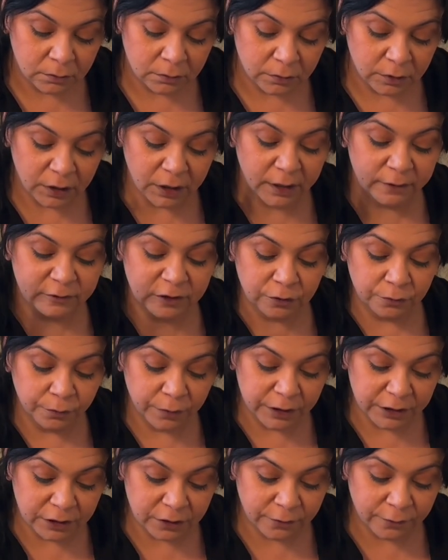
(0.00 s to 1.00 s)
You have to
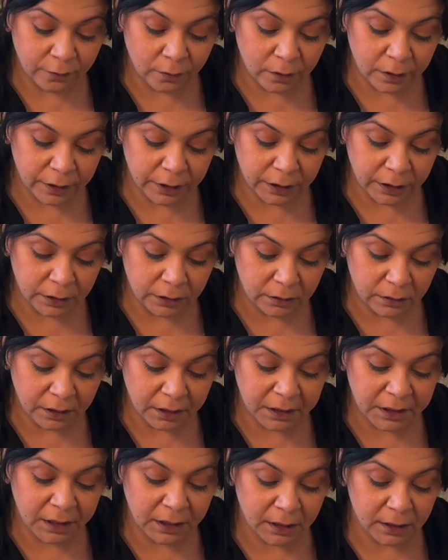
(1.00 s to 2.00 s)
reach for it, the
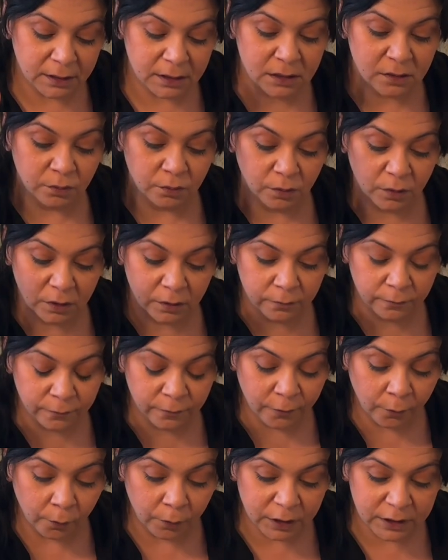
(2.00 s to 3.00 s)
kiss
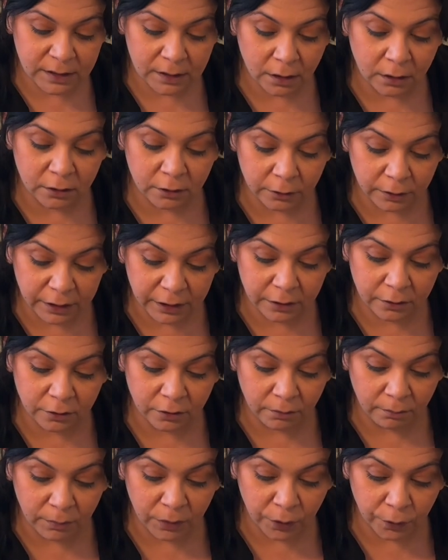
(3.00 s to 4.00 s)
for what's underneath your
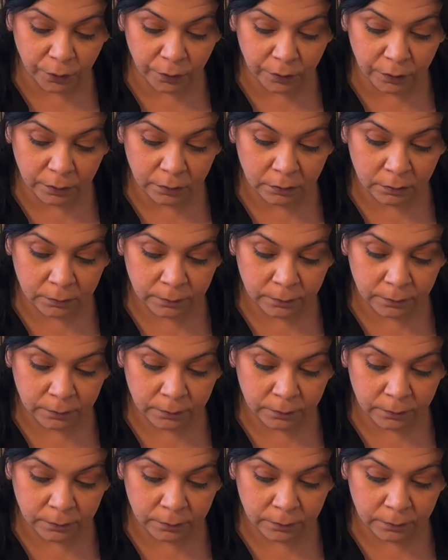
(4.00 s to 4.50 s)
moon.